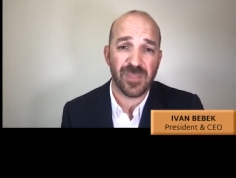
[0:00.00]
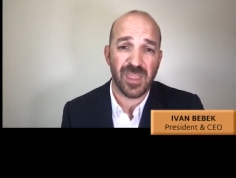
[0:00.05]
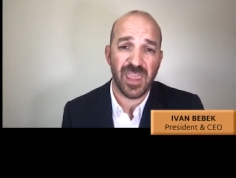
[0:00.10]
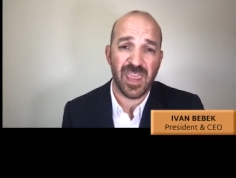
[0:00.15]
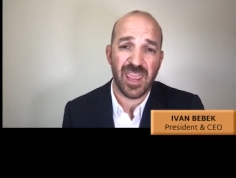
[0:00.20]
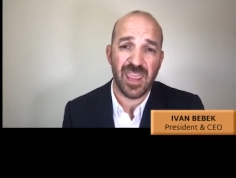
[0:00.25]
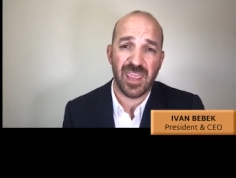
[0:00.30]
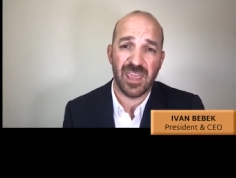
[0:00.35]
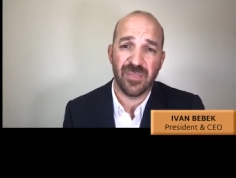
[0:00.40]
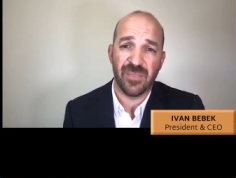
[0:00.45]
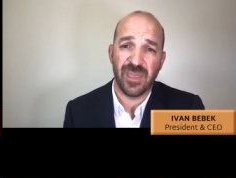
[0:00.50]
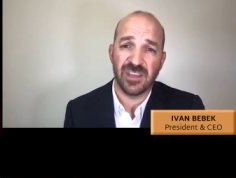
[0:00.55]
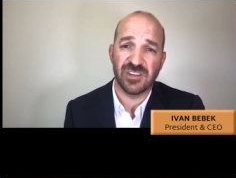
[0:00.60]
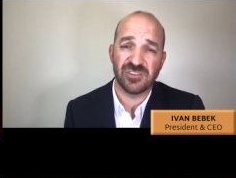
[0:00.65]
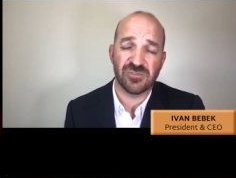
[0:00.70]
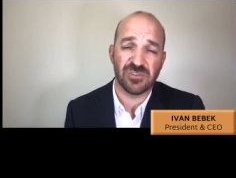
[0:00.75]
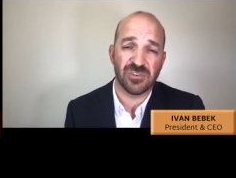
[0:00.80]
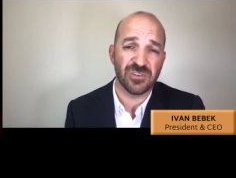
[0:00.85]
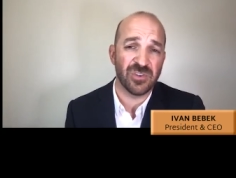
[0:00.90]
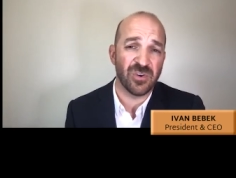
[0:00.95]
And they
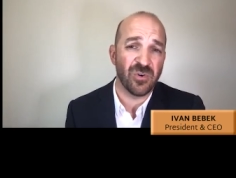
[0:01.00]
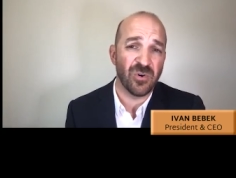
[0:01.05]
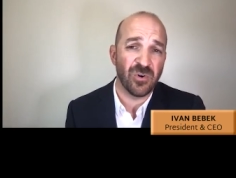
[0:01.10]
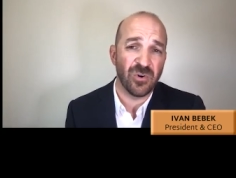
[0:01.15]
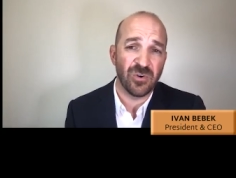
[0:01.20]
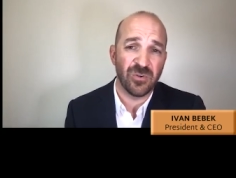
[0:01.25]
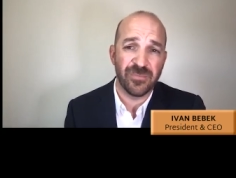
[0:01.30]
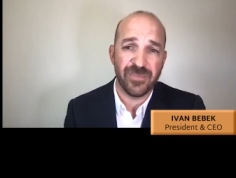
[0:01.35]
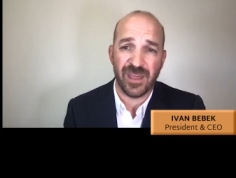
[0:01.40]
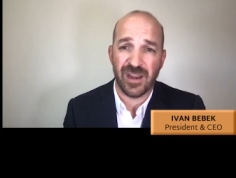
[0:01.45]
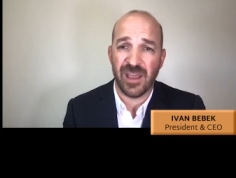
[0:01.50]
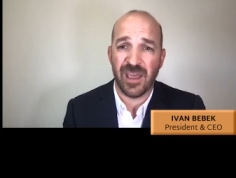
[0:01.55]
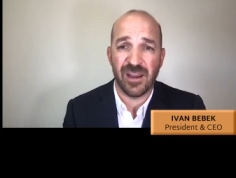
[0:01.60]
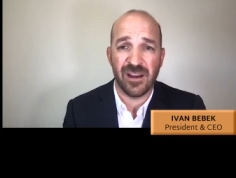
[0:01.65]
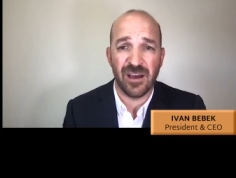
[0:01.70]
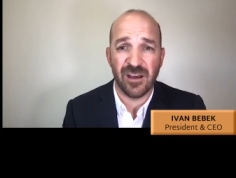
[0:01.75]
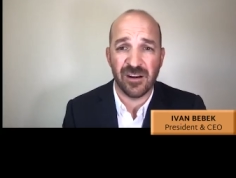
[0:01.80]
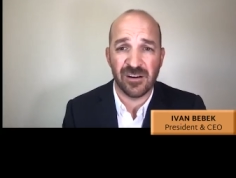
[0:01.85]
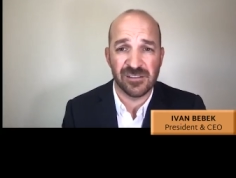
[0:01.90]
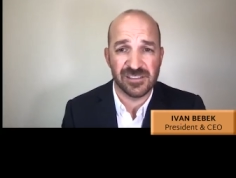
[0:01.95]
drilled a hole that had
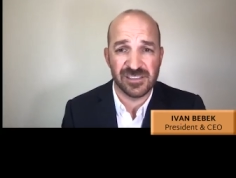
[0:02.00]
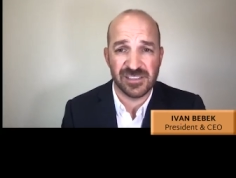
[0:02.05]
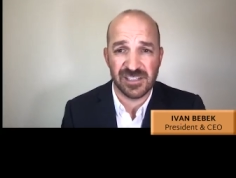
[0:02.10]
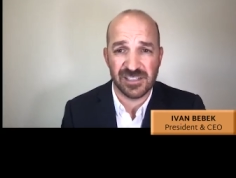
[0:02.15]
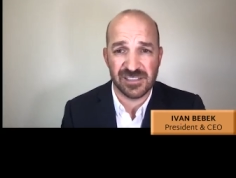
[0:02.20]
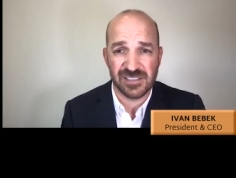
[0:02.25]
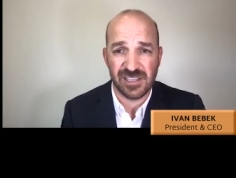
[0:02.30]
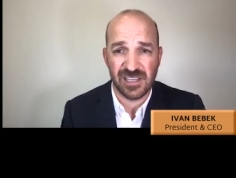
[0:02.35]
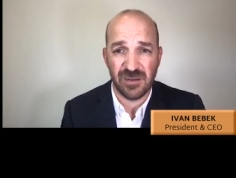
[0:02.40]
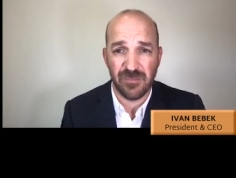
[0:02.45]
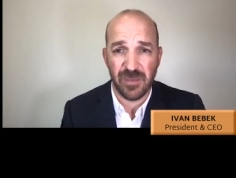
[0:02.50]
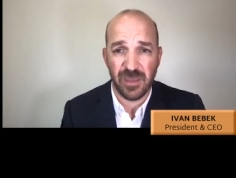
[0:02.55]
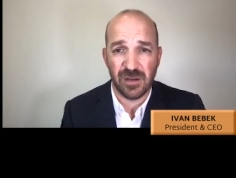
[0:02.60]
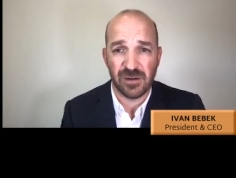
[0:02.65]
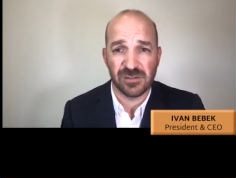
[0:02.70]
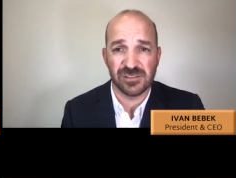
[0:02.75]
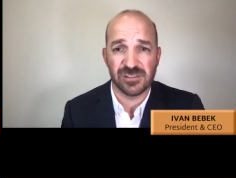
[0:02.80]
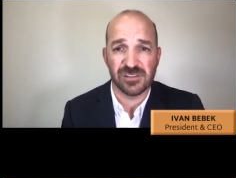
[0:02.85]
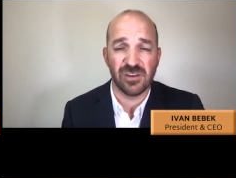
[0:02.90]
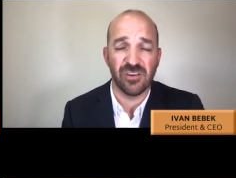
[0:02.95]
116
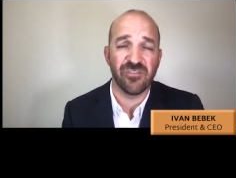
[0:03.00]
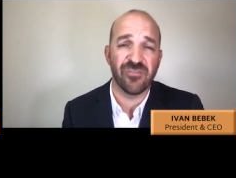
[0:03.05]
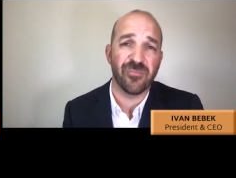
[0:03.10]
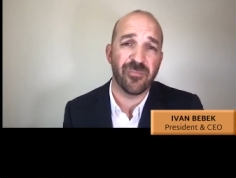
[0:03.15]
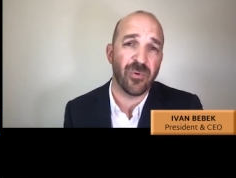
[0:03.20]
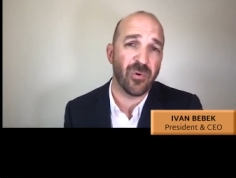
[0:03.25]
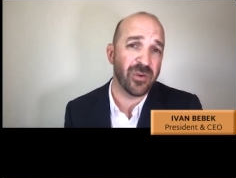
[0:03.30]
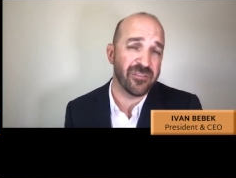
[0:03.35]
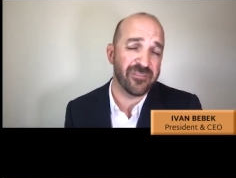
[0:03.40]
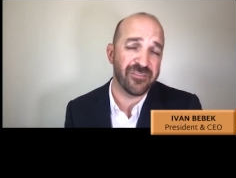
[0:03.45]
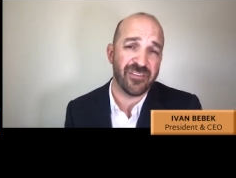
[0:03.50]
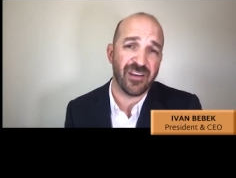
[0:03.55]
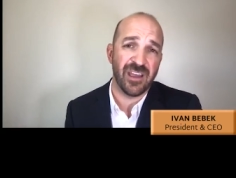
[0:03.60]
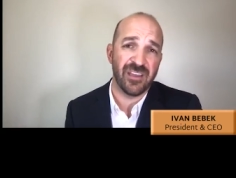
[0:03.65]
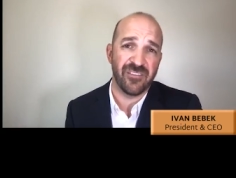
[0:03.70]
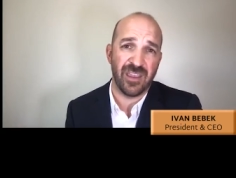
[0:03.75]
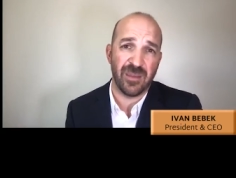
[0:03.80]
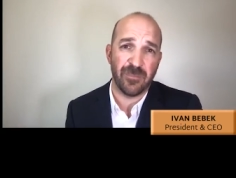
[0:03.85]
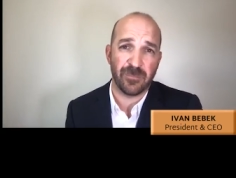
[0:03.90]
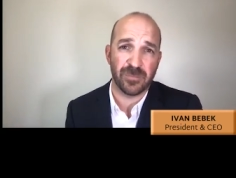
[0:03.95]
meters of
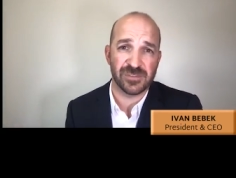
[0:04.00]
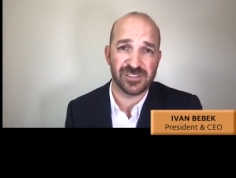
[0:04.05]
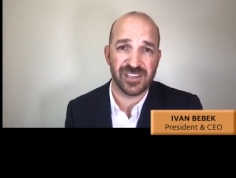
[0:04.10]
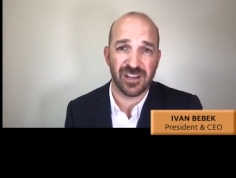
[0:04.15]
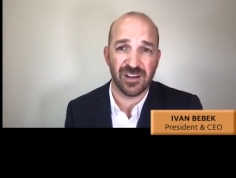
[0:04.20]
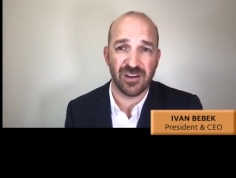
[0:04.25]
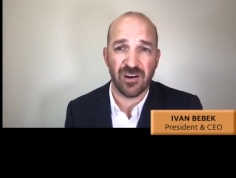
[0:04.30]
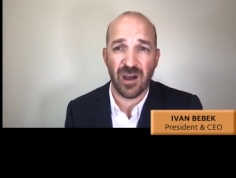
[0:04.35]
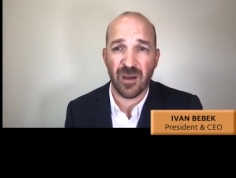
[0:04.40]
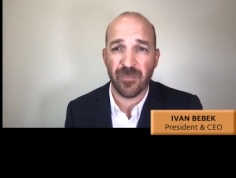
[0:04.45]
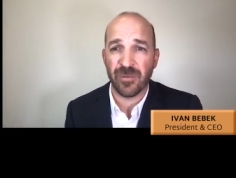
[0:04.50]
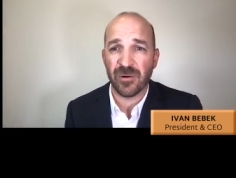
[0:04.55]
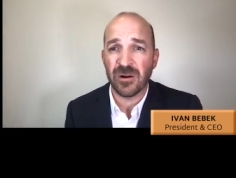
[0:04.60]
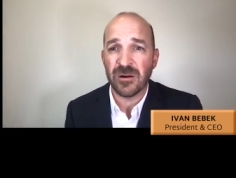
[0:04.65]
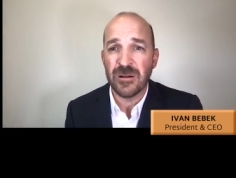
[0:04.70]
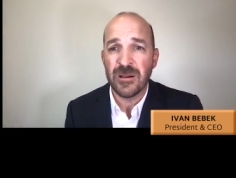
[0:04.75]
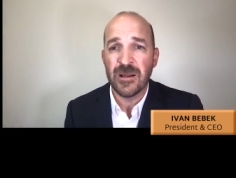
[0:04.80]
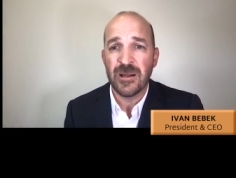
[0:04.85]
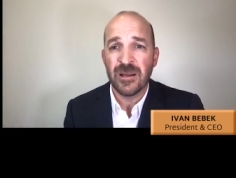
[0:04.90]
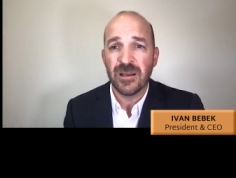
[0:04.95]
0.58% copper,
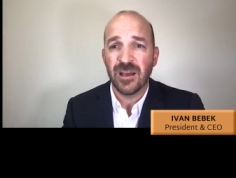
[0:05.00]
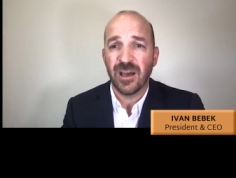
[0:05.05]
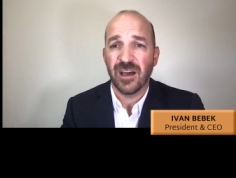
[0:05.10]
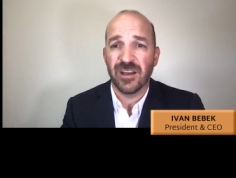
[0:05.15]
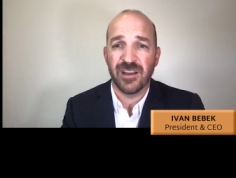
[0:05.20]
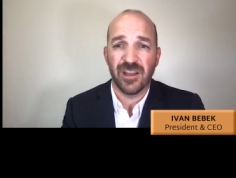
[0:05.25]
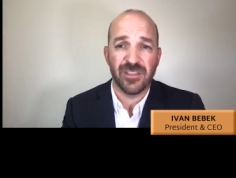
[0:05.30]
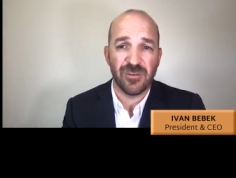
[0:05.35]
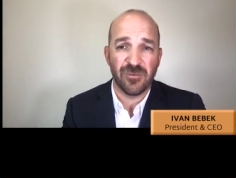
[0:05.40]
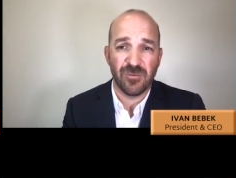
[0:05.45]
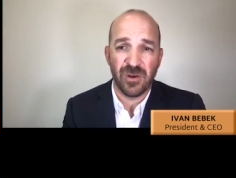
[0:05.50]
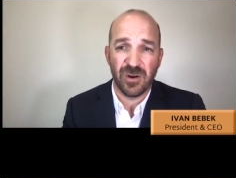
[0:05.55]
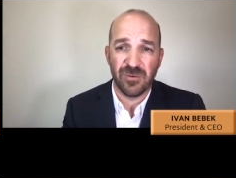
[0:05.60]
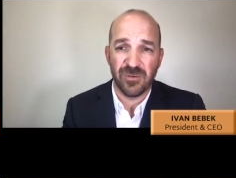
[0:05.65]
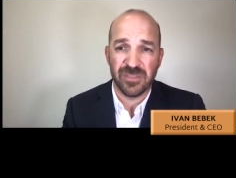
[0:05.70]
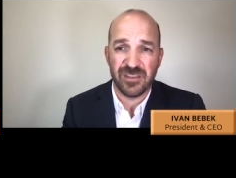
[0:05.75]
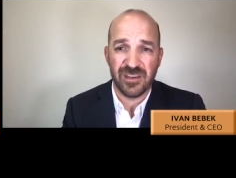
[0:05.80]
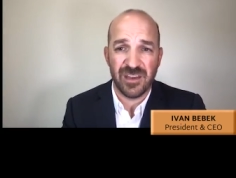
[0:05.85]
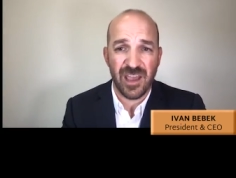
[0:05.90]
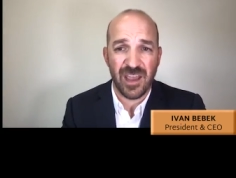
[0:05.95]
another one
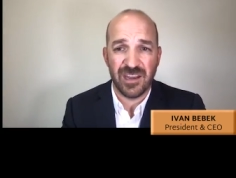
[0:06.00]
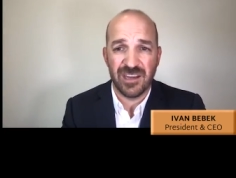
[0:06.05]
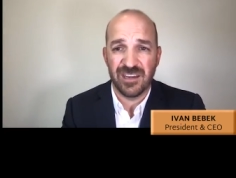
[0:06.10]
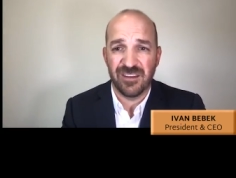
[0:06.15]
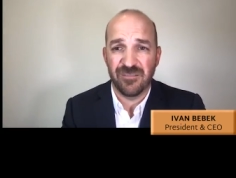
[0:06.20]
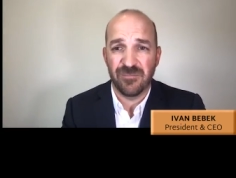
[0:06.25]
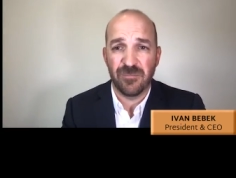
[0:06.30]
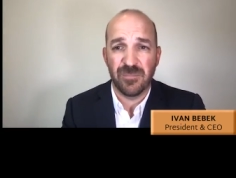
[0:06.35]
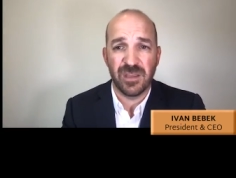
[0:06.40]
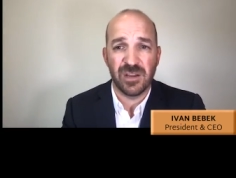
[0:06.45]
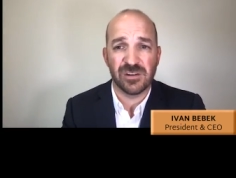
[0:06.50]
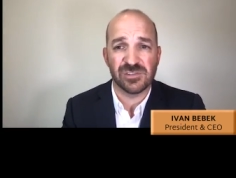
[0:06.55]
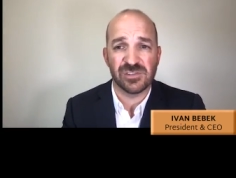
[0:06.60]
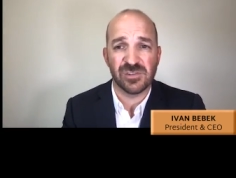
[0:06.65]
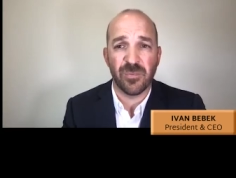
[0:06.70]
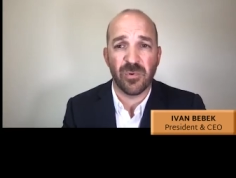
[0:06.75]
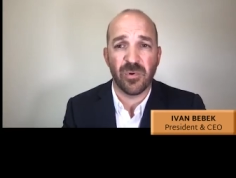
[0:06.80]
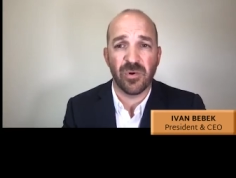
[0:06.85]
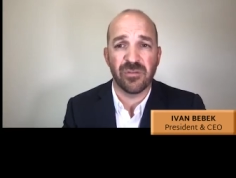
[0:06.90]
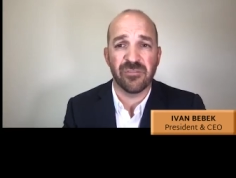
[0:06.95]
with 90 meters
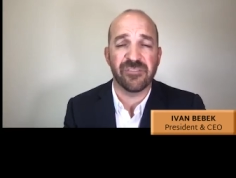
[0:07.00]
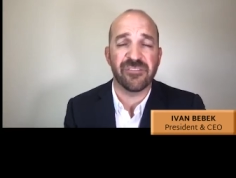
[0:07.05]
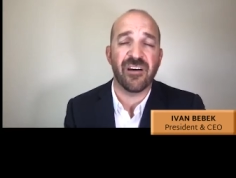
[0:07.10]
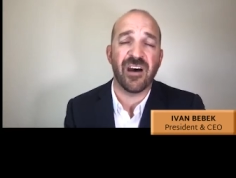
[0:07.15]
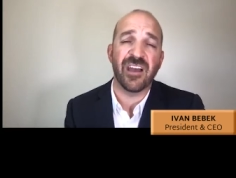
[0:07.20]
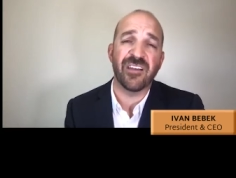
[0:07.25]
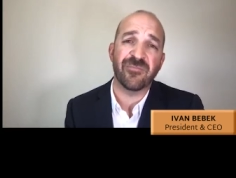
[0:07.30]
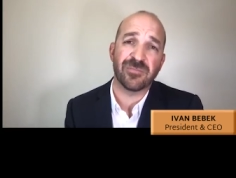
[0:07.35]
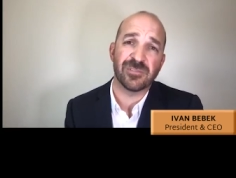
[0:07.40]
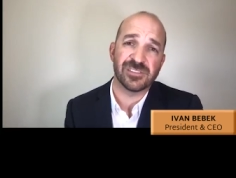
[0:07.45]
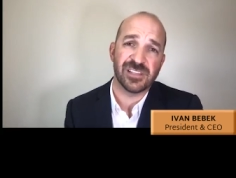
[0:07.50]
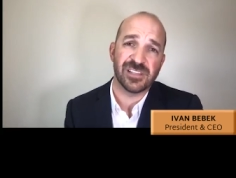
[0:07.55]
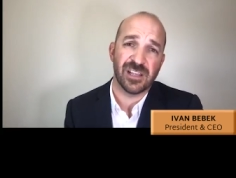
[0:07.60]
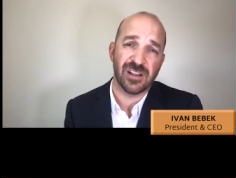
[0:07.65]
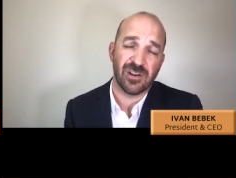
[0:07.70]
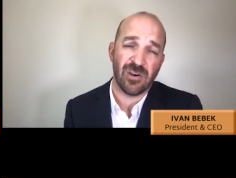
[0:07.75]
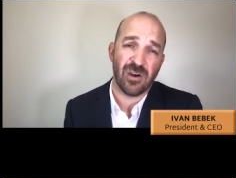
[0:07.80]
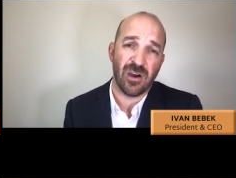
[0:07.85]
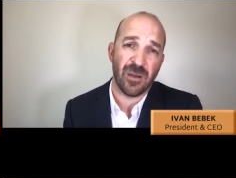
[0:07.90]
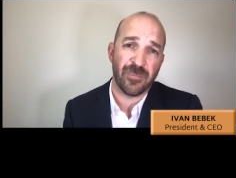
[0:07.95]
of 0.5%
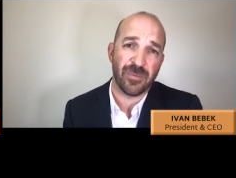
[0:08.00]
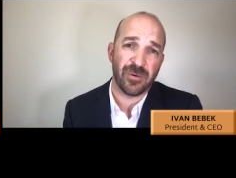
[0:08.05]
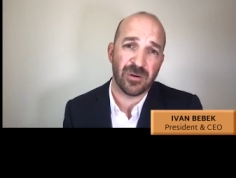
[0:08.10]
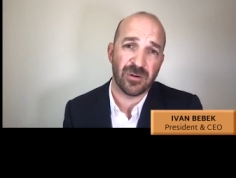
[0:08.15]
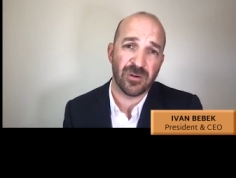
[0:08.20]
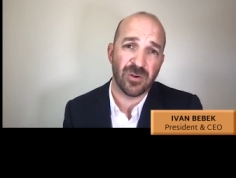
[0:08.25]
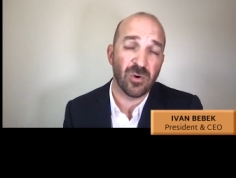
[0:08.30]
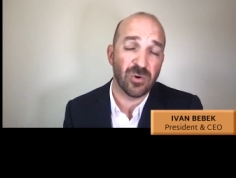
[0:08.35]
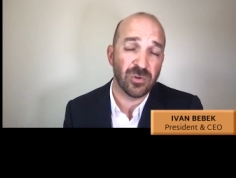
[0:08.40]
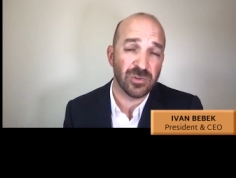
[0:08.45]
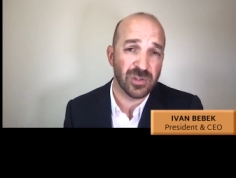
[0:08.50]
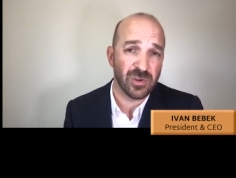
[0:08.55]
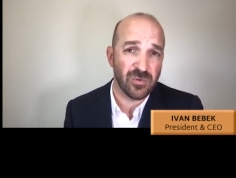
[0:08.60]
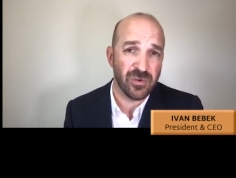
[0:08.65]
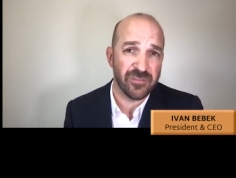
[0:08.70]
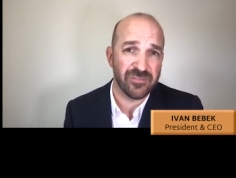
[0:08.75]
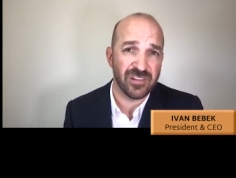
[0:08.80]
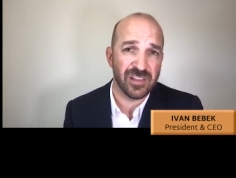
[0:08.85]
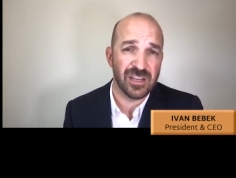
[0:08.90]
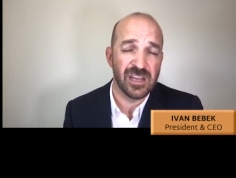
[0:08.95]
copper gold
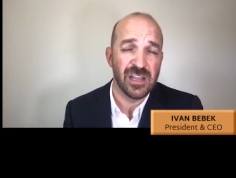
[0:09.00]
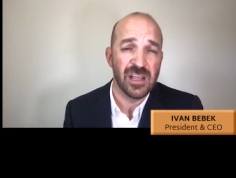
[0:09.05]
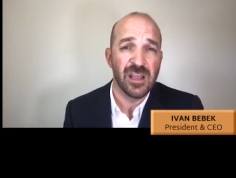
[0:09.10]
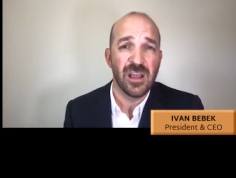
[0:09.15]
equivalent.